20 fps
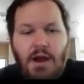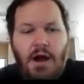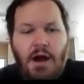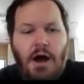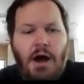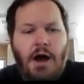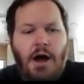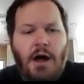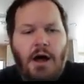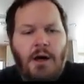
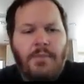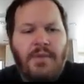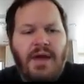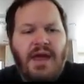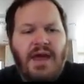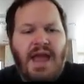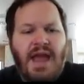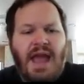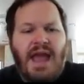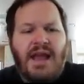
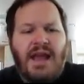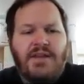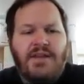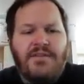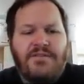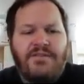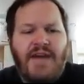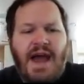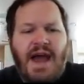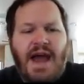And
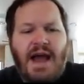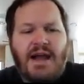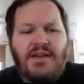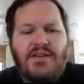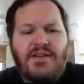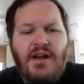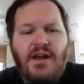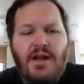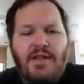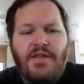in
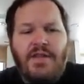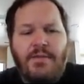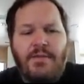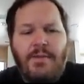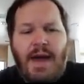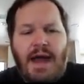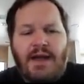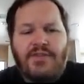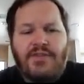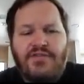fact, the
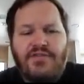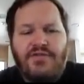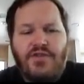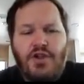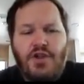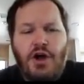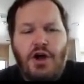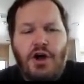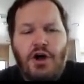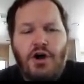max
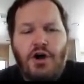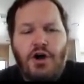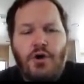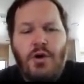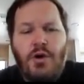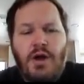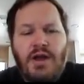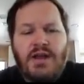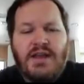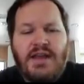
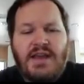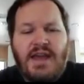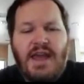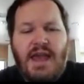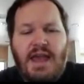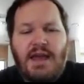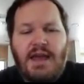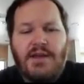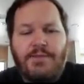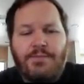flow
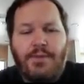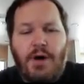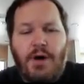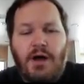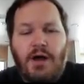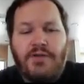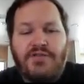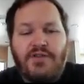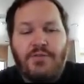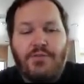can't
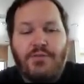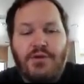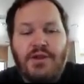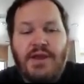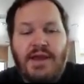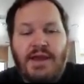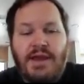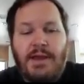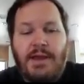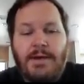
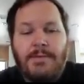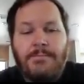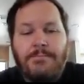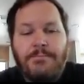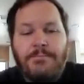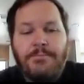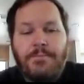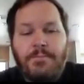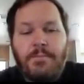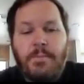possibly
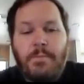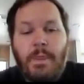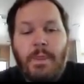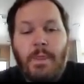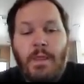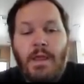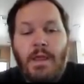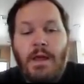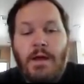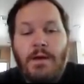
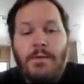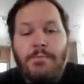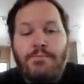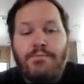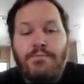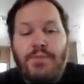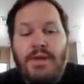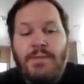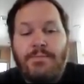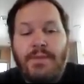
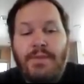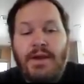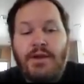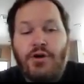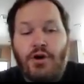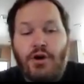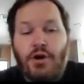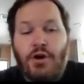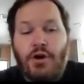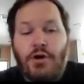be
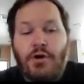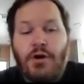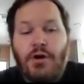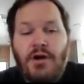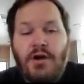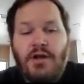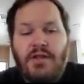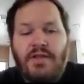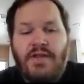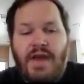bigger
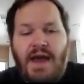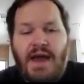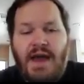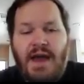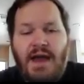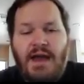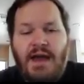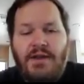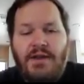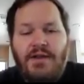
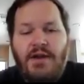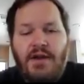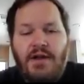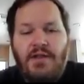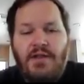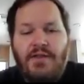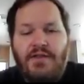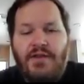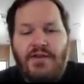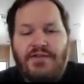than
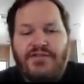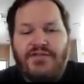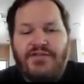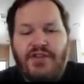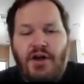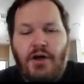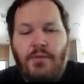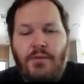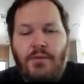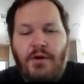the
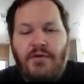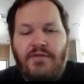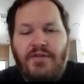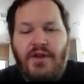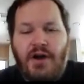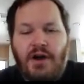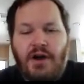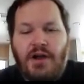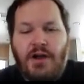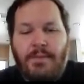sum of
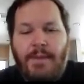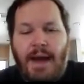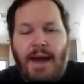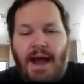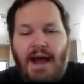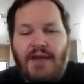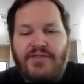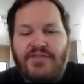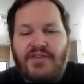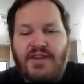the
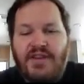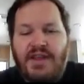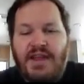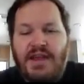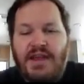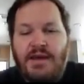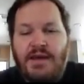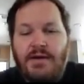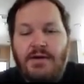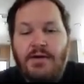
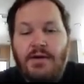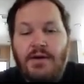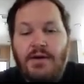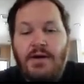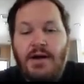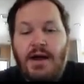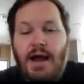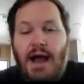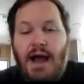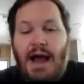capacity
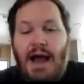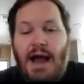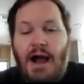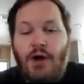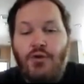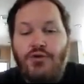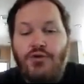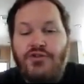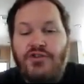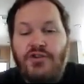
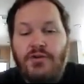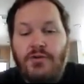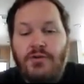out